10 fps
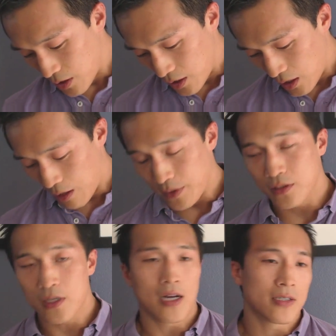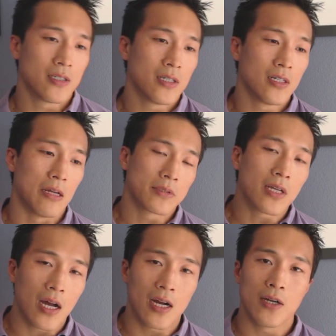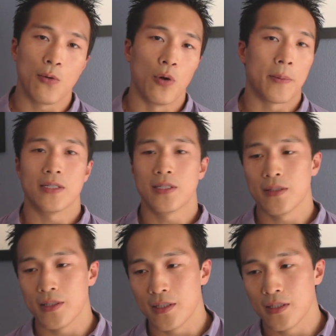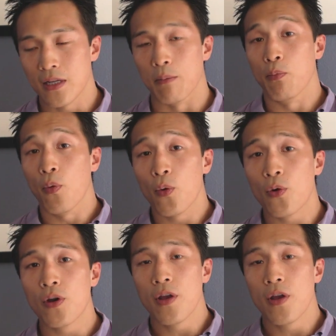I'm exhausted. I'm tired. What am I doing? I'm bored.